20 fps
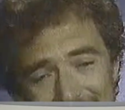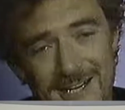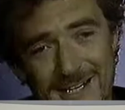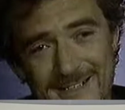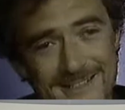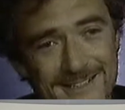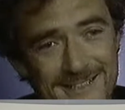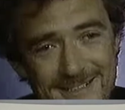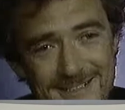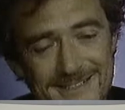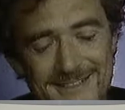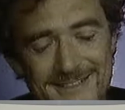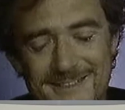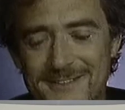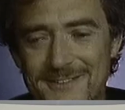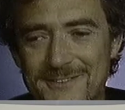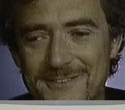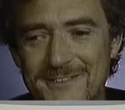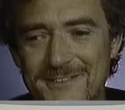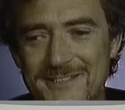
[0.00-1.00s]
Like this, you
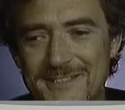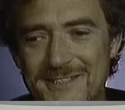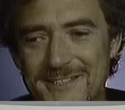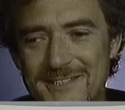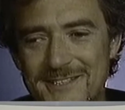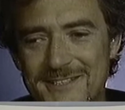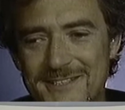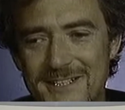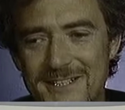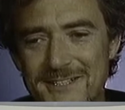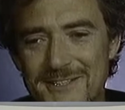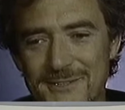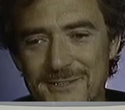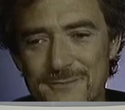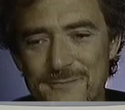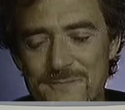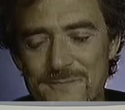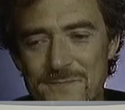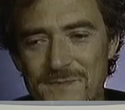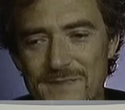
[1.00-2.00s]
know, and she said to
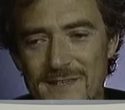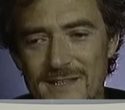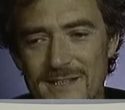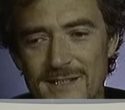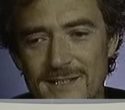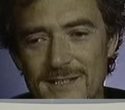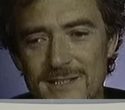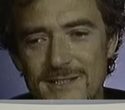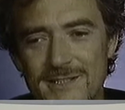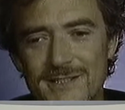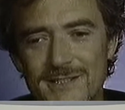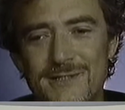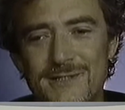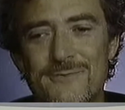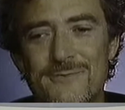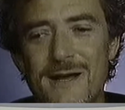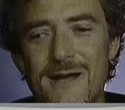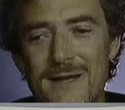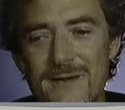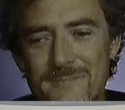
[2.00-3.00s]
him, she
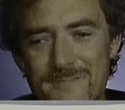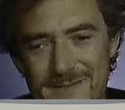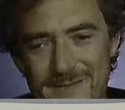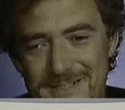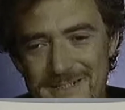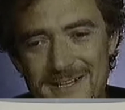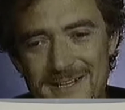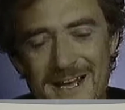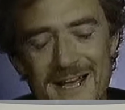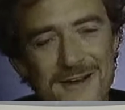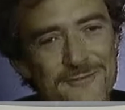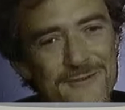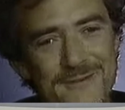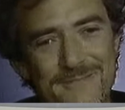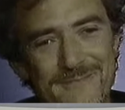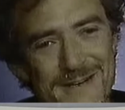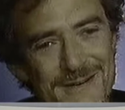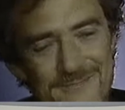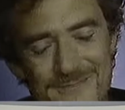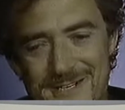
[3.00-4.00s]
said, "Why, Bill, I
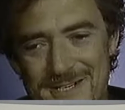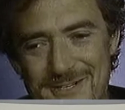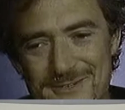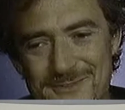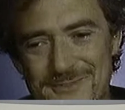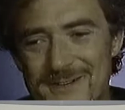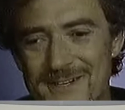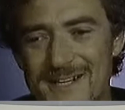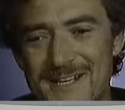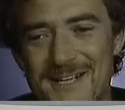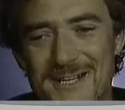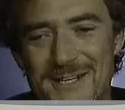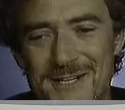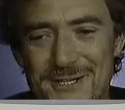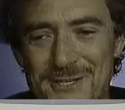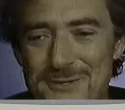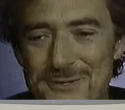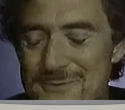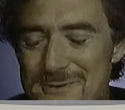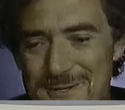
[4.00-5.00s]
remember you.
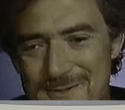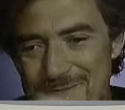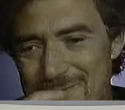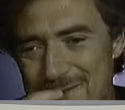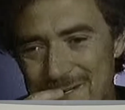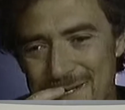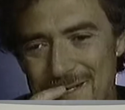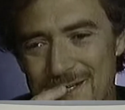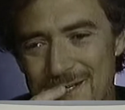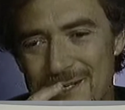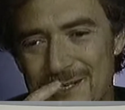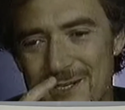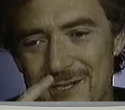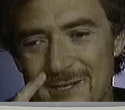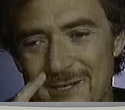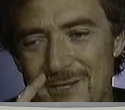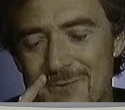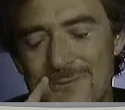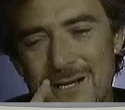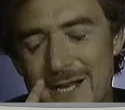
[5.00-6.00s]
You were,
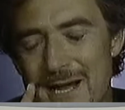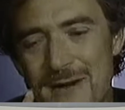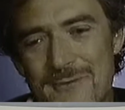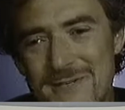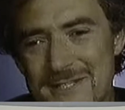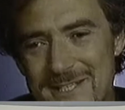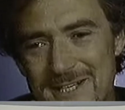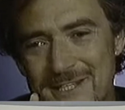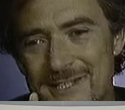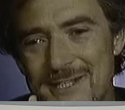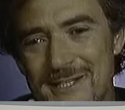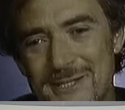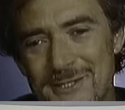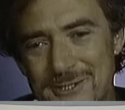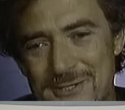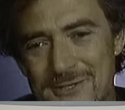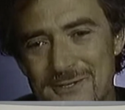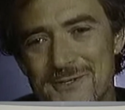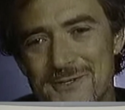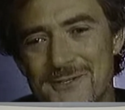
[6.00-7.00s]
when I was a
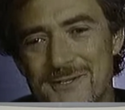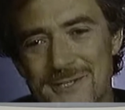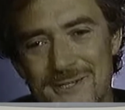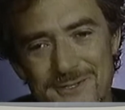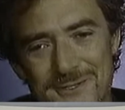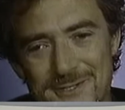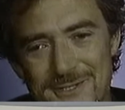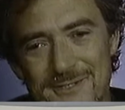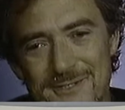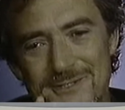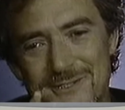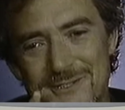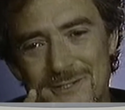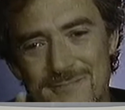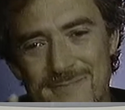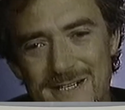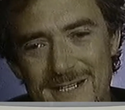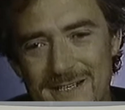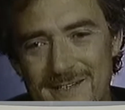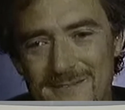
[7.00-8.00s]
little girl, you used
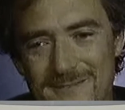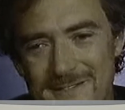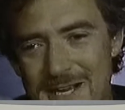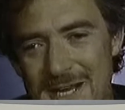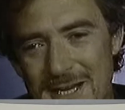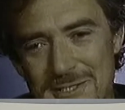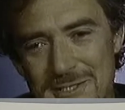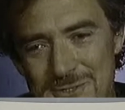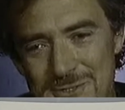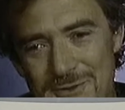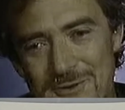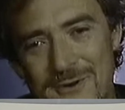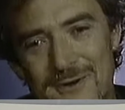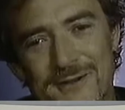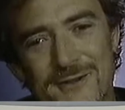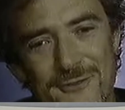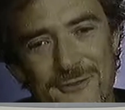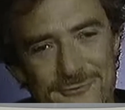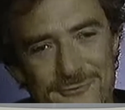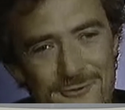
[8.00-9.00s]
to be next
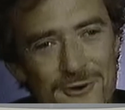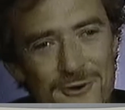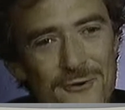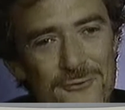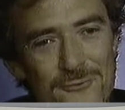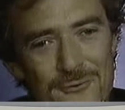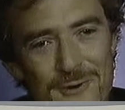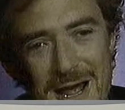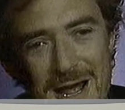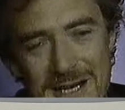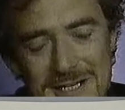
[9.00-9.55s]
door and throw